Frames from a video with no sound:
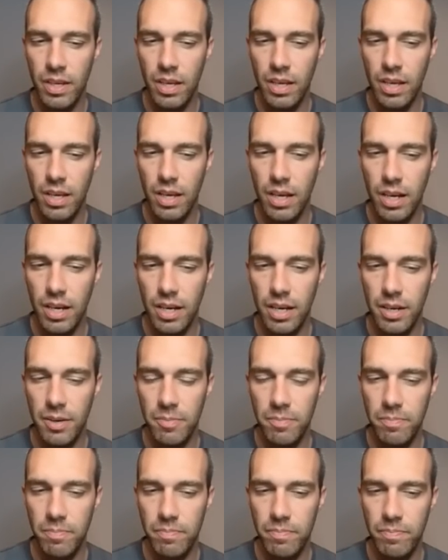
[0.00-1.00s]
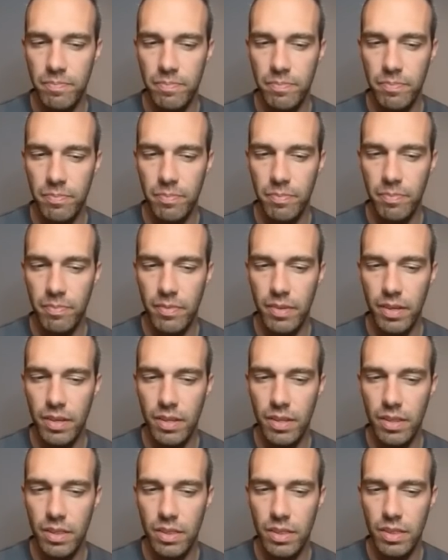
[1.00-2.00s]

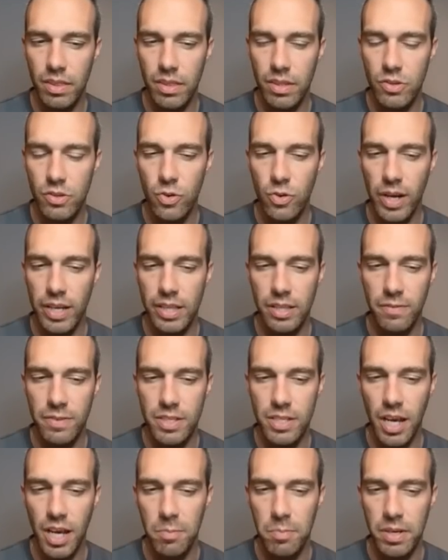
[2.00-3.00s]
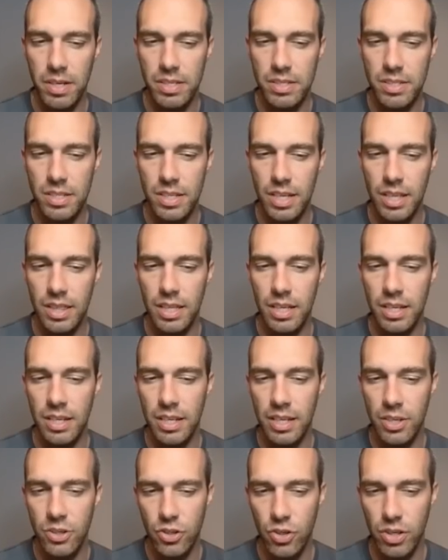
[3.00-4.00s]
the strength of the typings in the
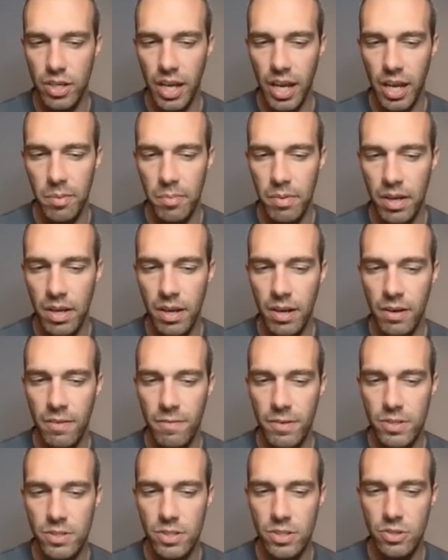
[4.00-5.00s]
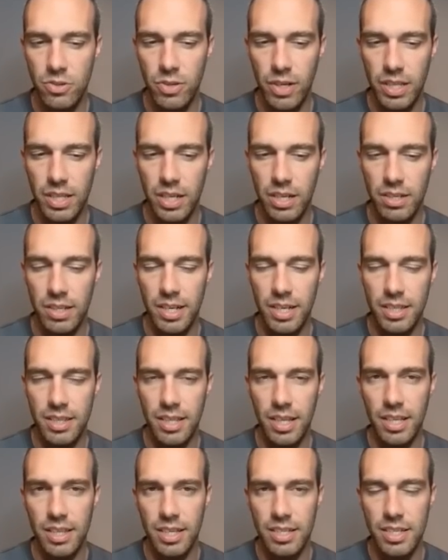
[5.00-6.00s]
initial game versus the strength here.
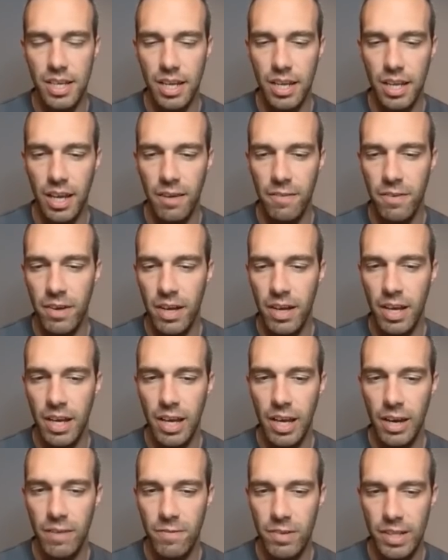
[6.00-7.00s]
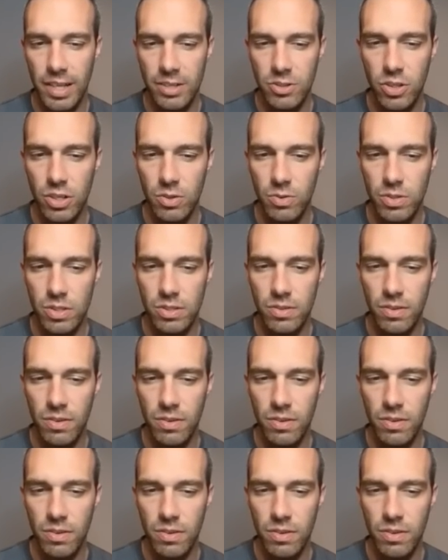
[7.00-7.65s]
Like they said, if electric was